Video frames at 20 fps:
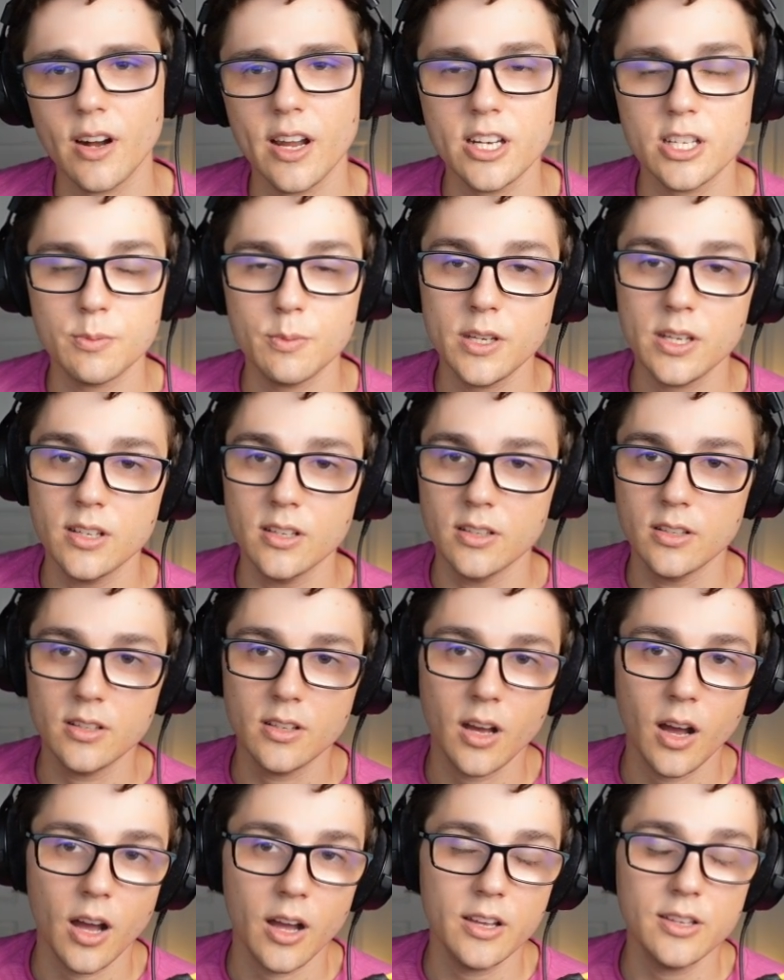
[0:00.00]
HP
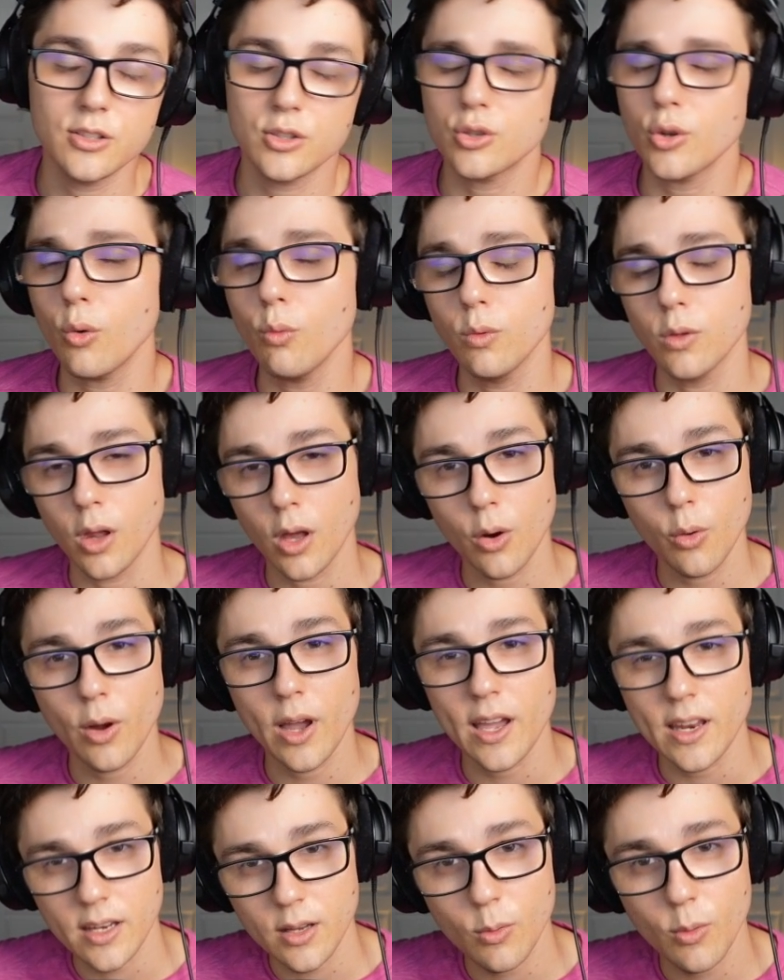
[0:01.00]
is so low
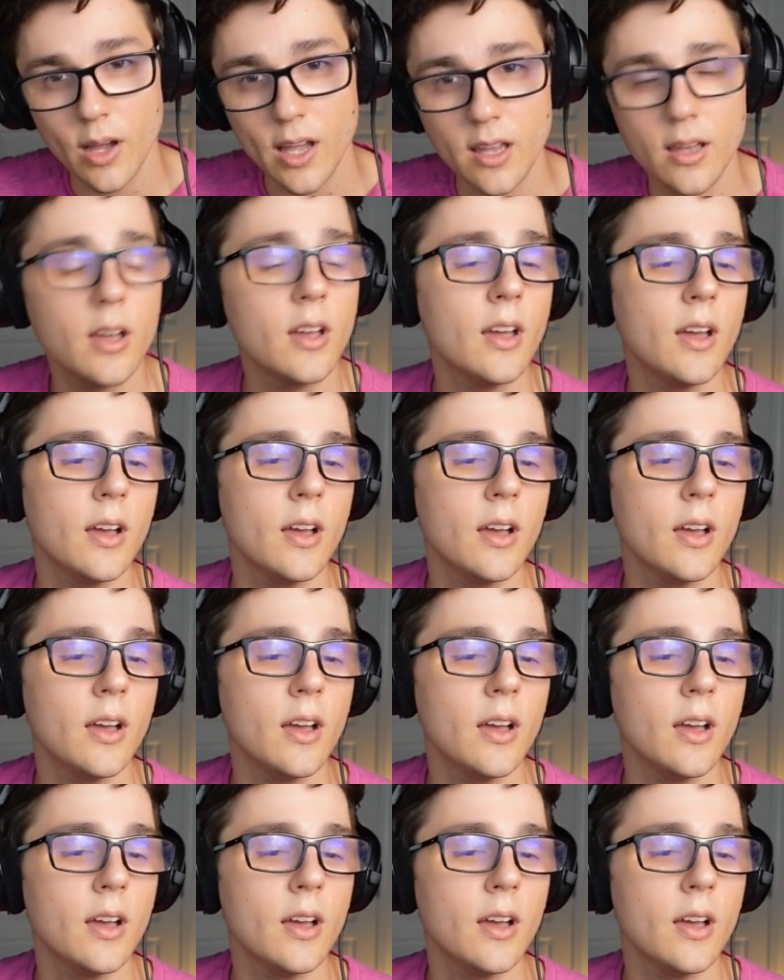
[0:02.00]
anyway